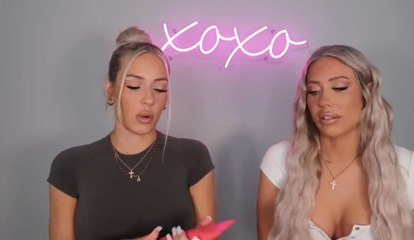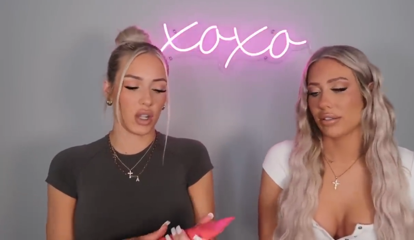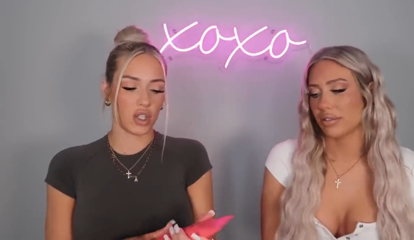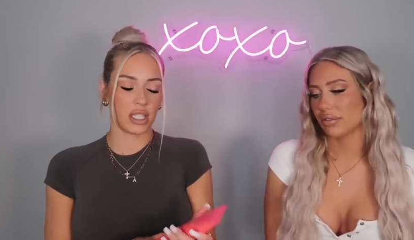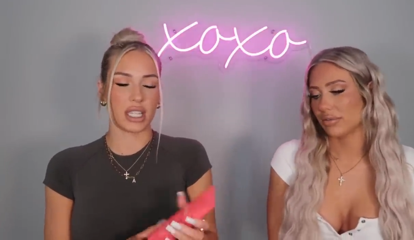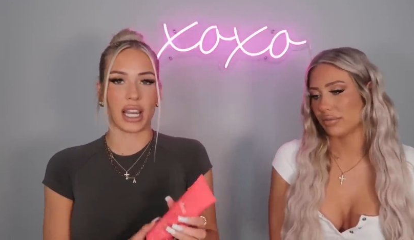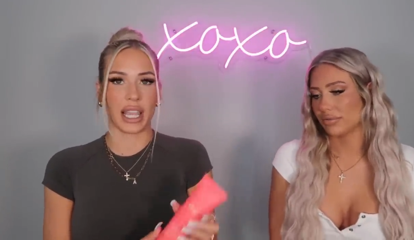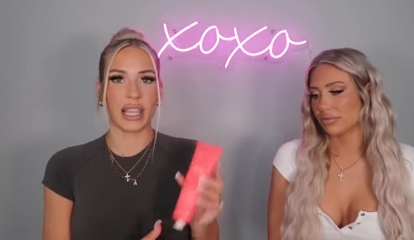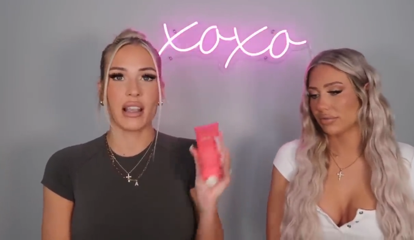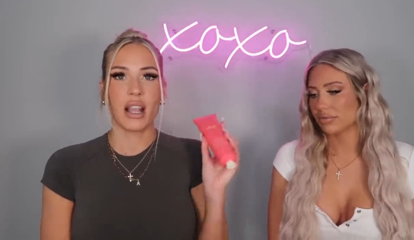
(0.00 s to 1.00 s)
Speaker 1: to wash it
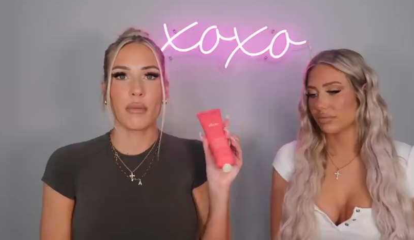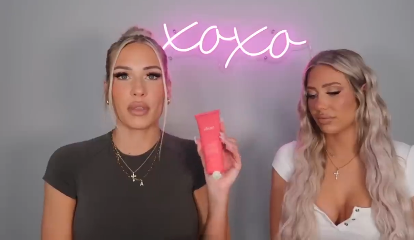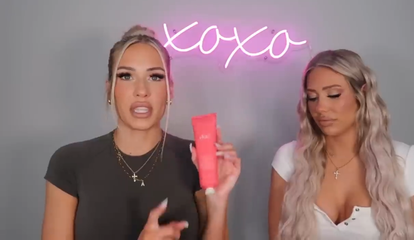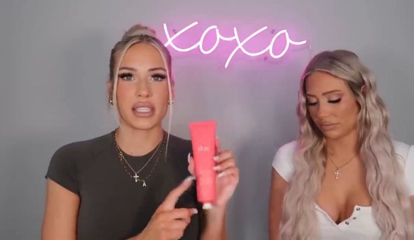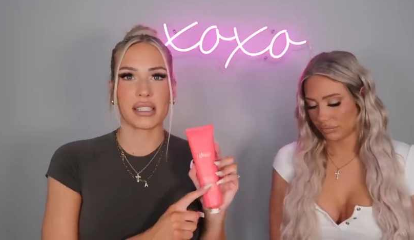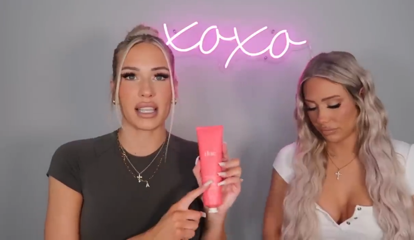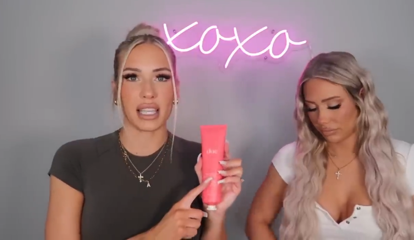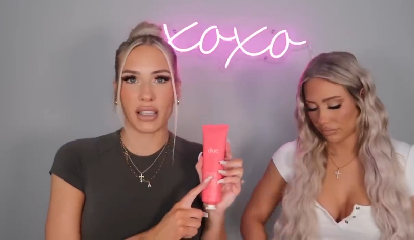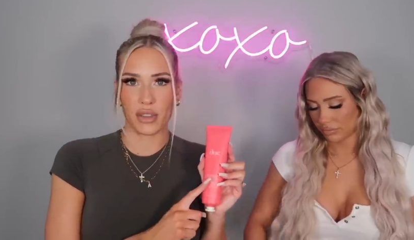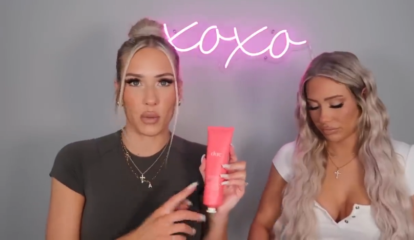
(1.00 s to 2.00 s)
tonight. But this is like,
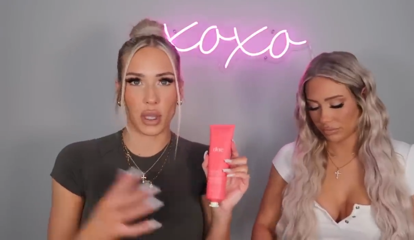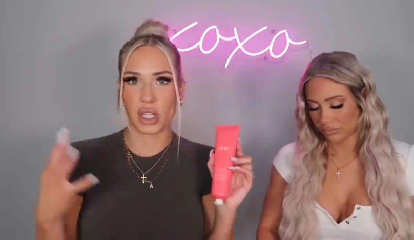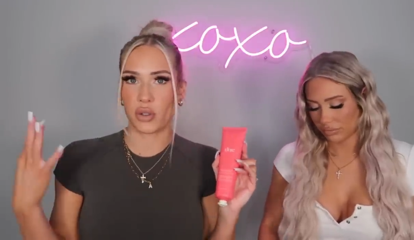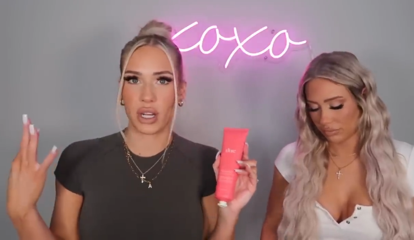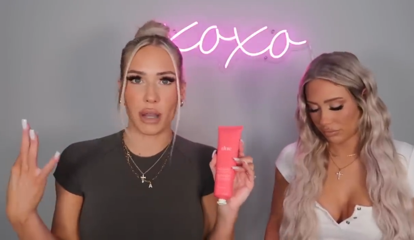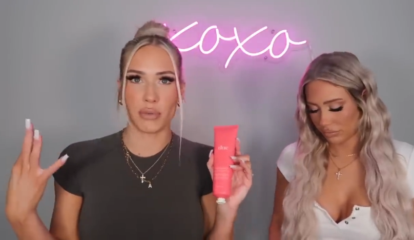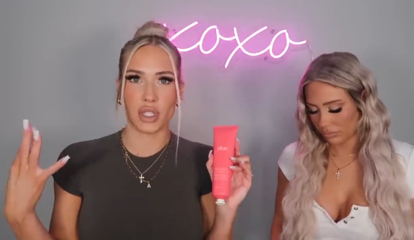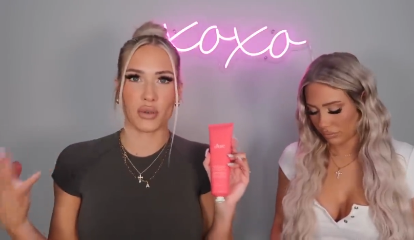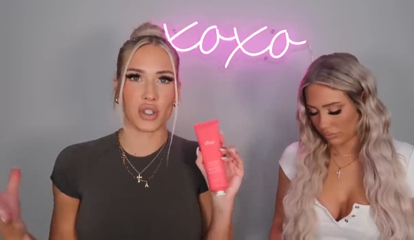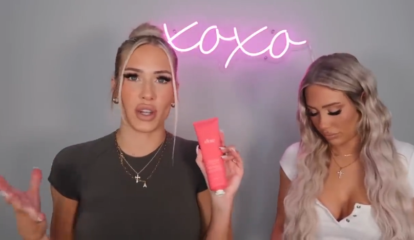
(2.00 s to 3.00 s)
if you want to do an
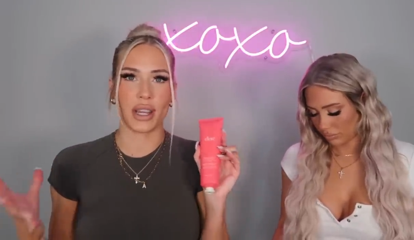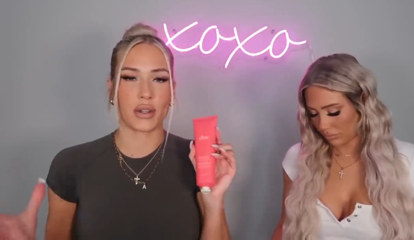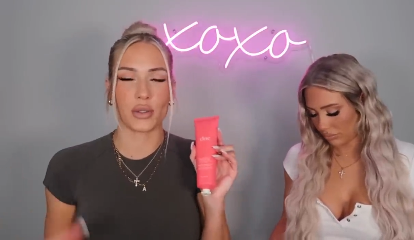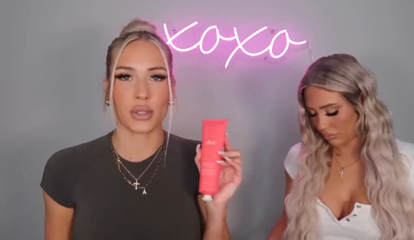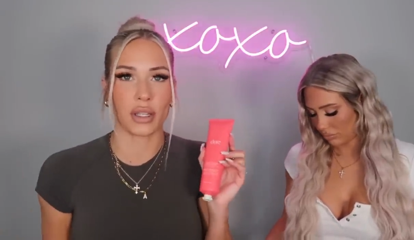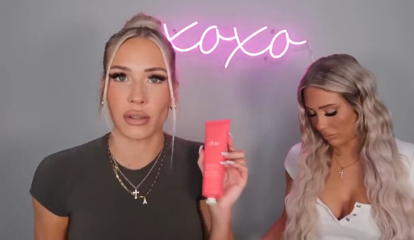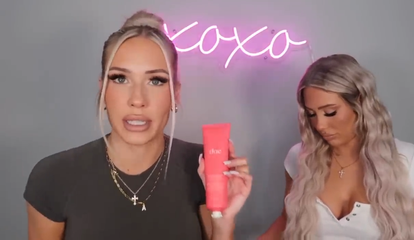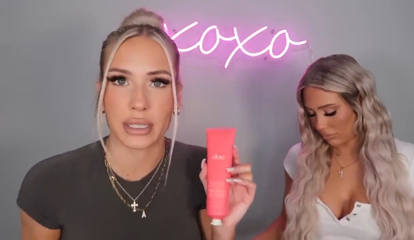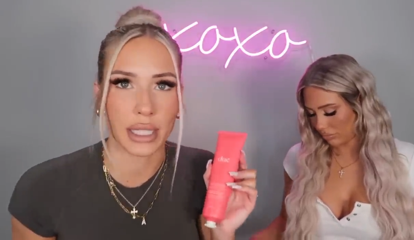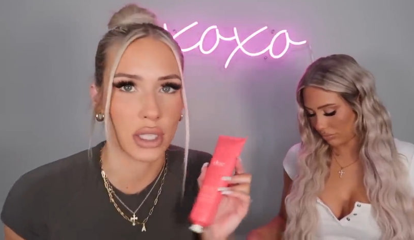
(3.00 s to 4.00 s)
updo and your hair's only on
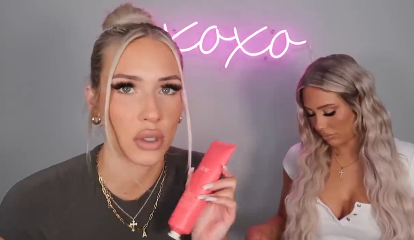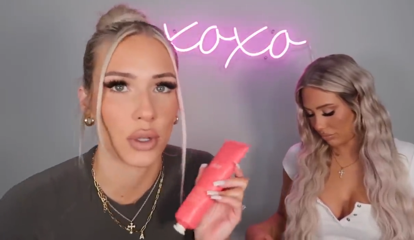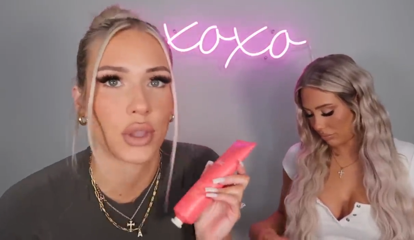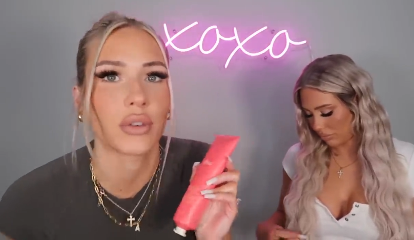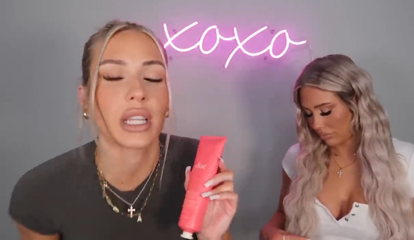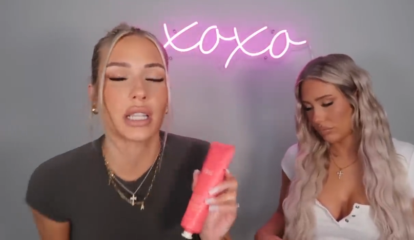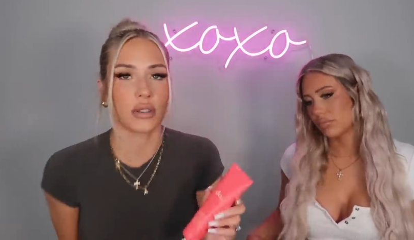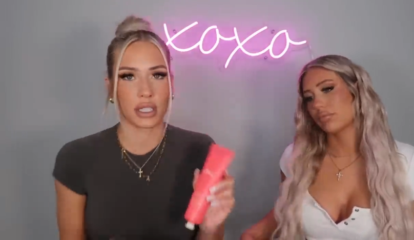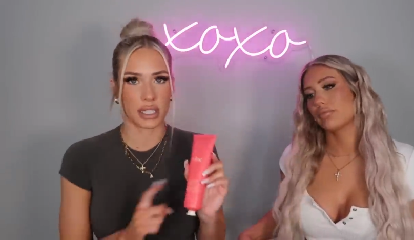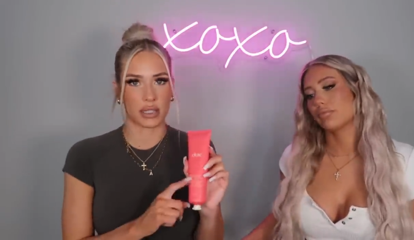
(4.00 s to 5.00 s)
like day 2 or 3, you
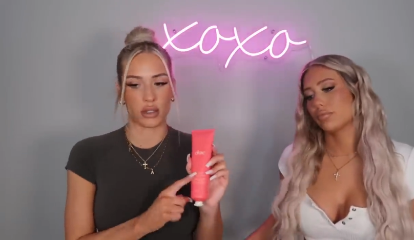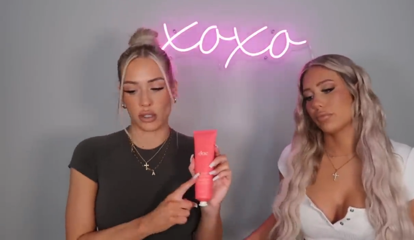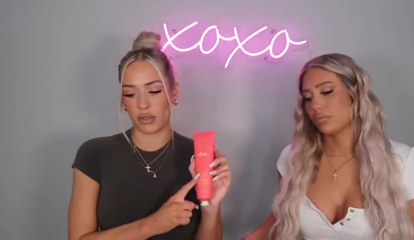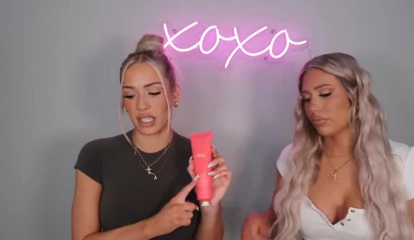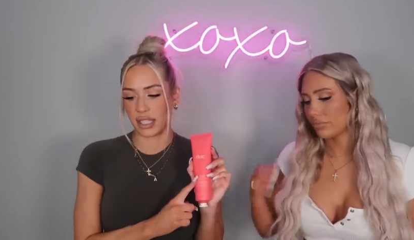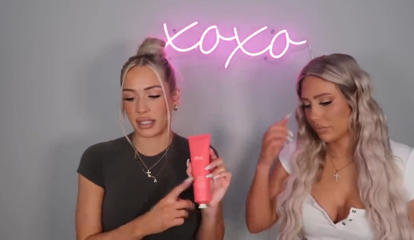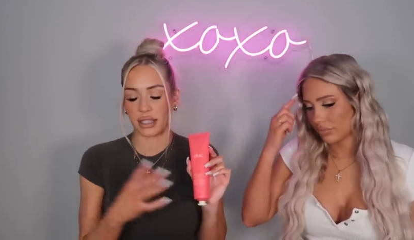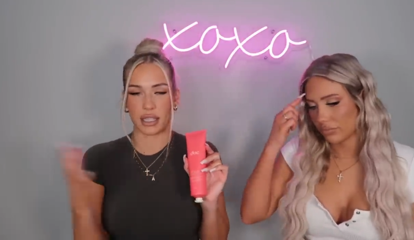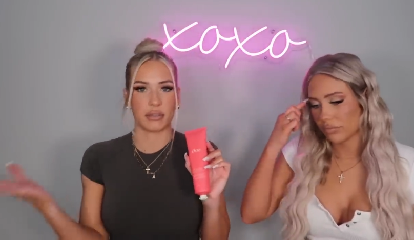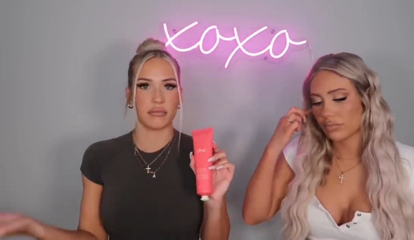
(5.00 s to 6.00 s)
could still use this and
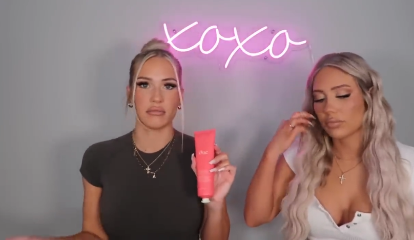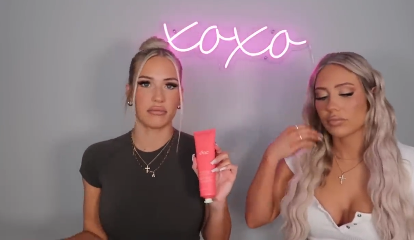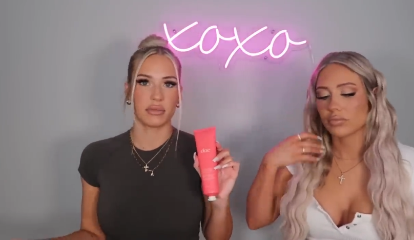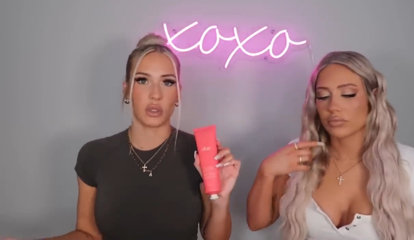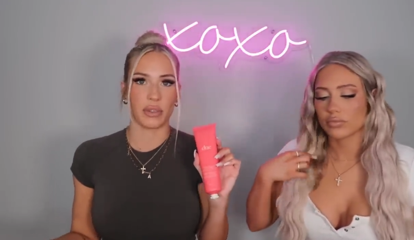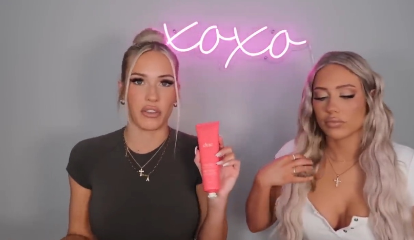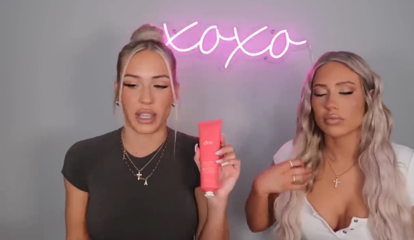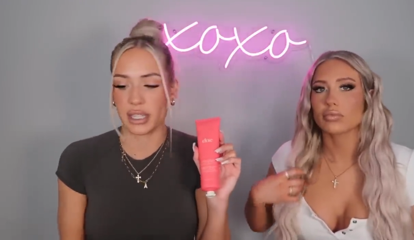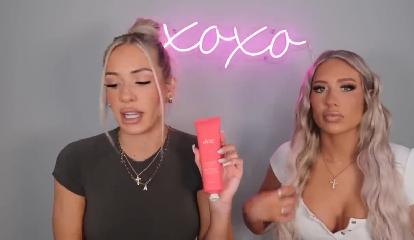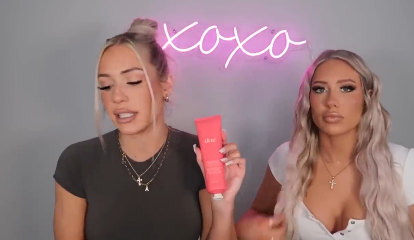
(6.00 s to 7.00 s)
then you'll be fine
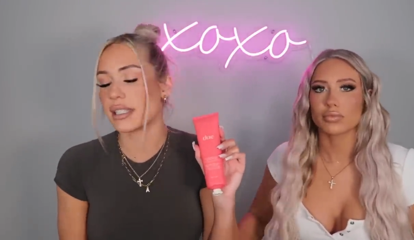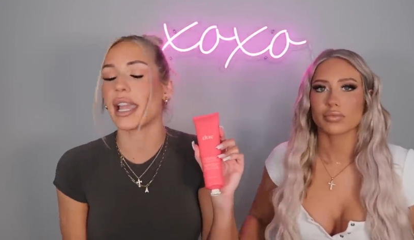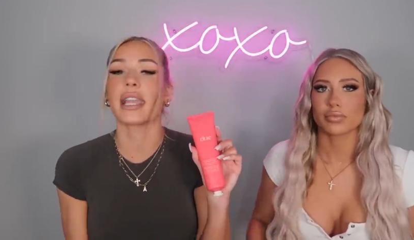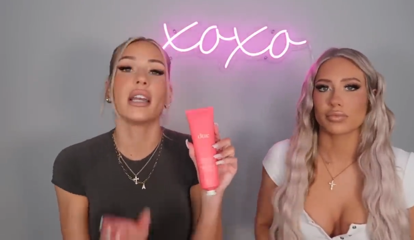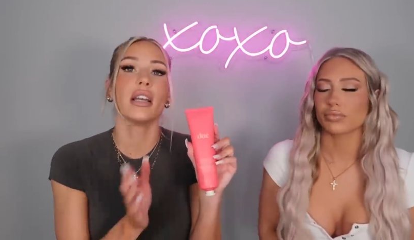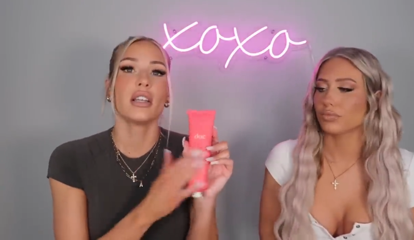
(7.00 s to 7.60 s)
the next day.